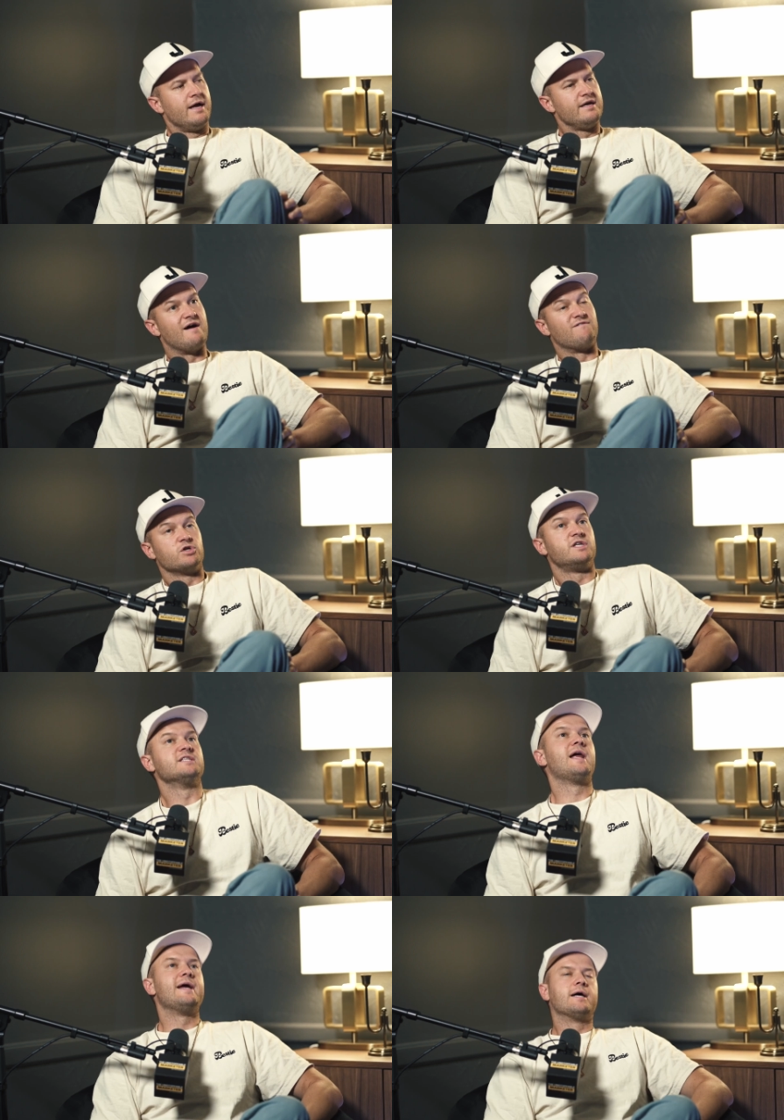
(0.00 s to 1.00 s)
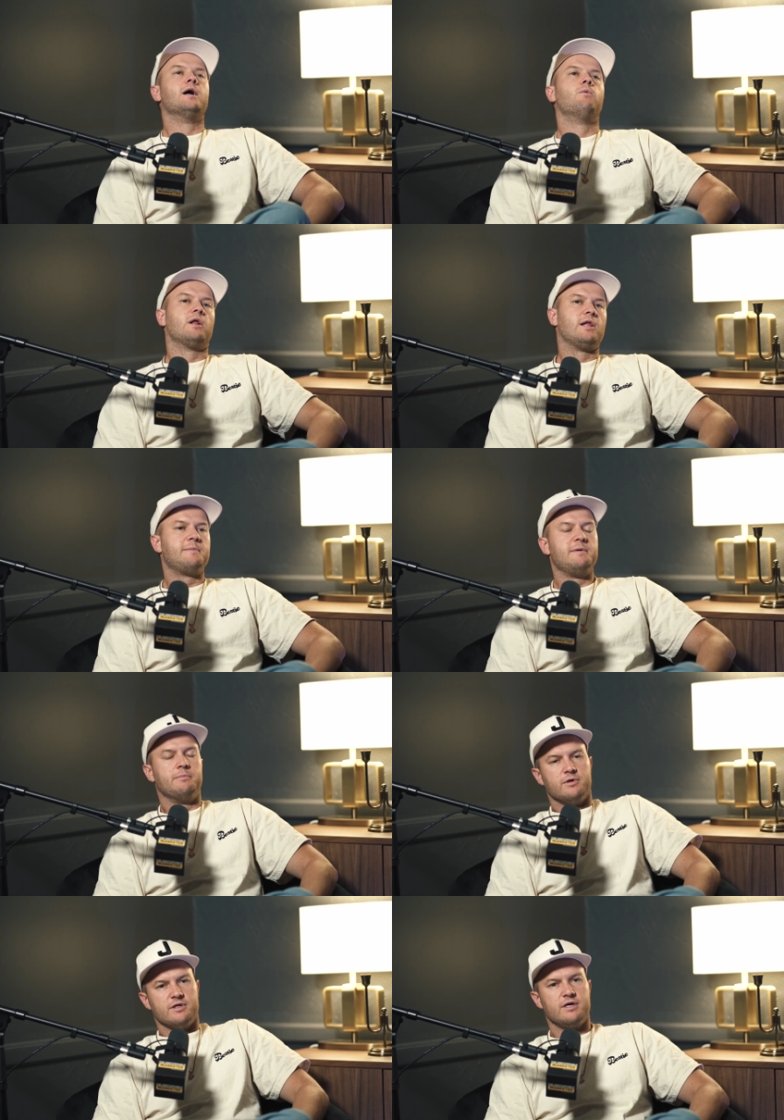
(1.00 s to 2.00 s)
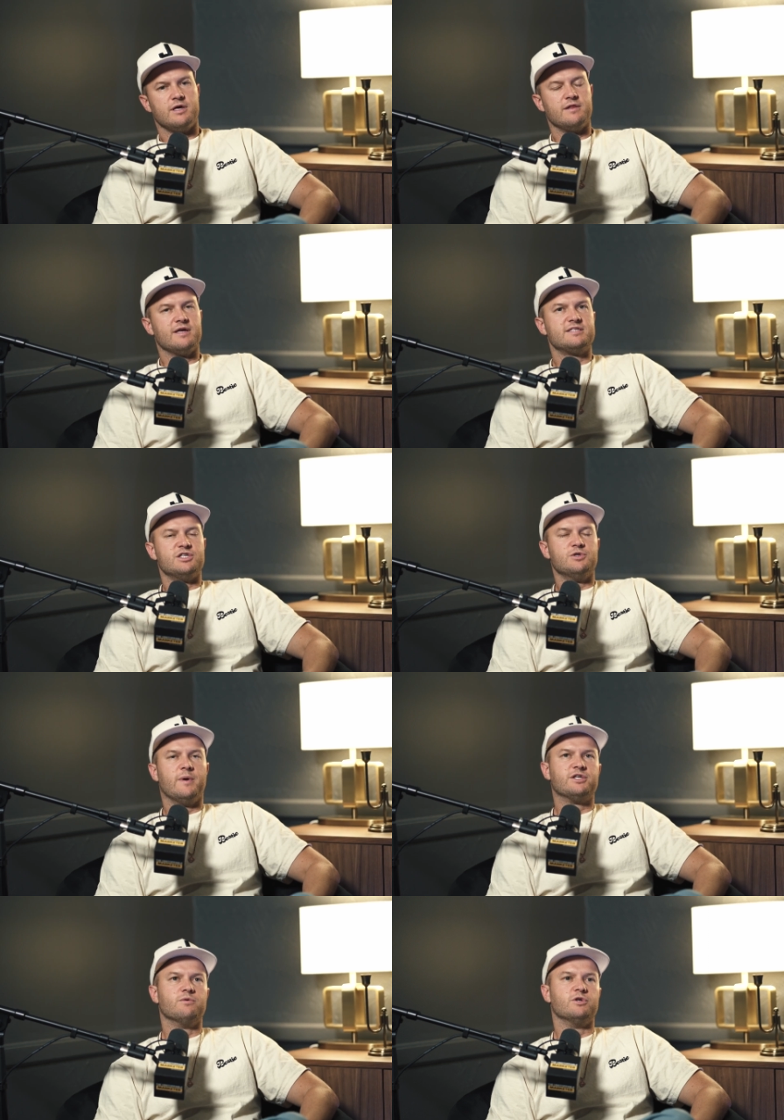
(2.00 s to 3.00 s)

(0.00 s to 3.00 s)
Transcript: Yeah, versus like what a lot of people in this situation